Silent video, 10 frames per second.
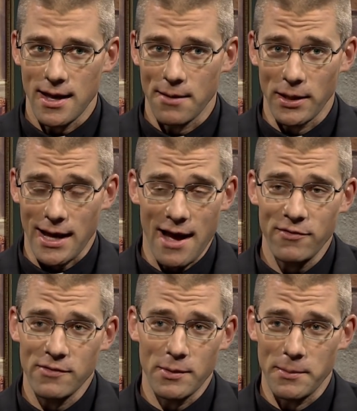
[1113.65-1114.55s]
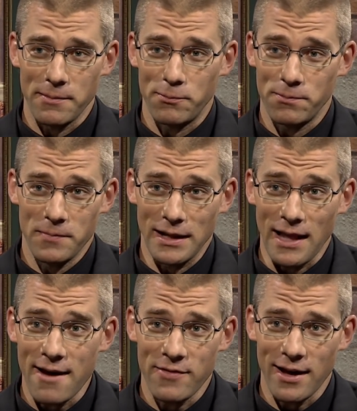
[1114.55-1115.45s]
and I'm like, I haven't even
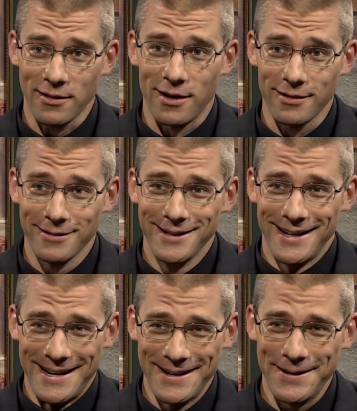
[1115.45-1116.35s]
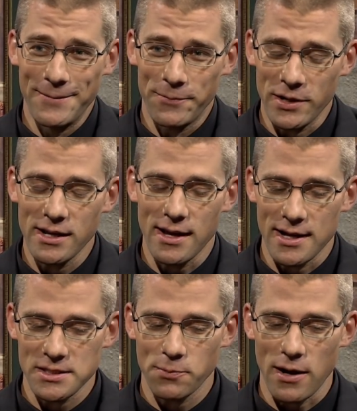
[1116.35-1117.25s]
alive that long. Right, yeah. But in
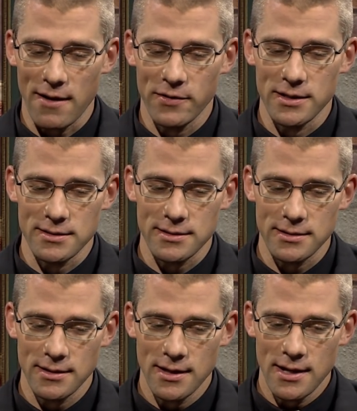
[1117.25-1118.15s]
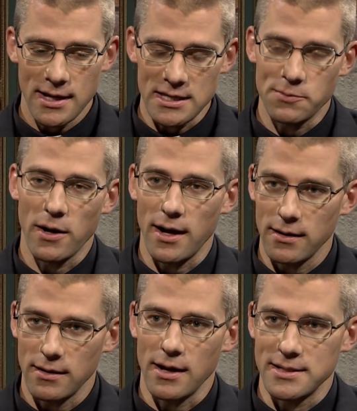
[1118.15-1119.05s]
God's providence, He's
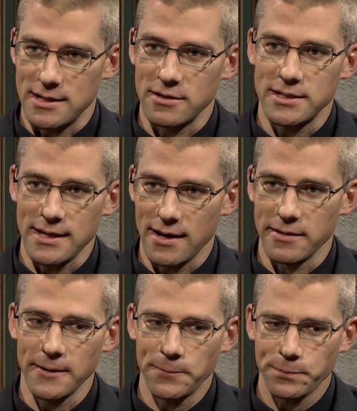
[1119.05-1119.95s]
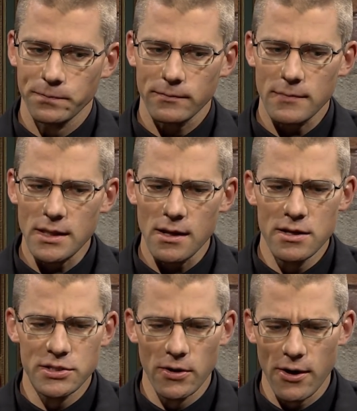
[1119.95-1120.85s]
brought us here together.
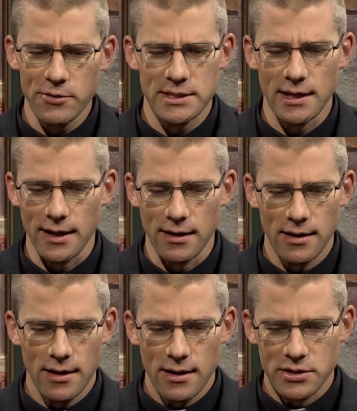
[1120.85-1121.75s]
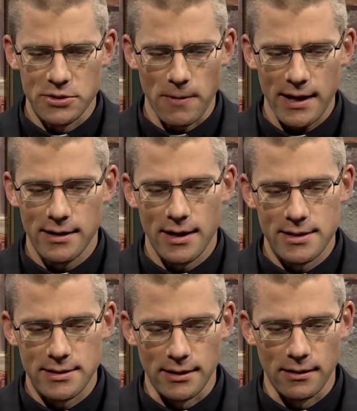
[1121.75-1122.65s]
And so I would say, just
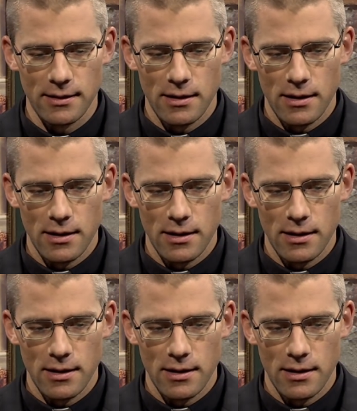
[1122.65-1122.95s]
recognizing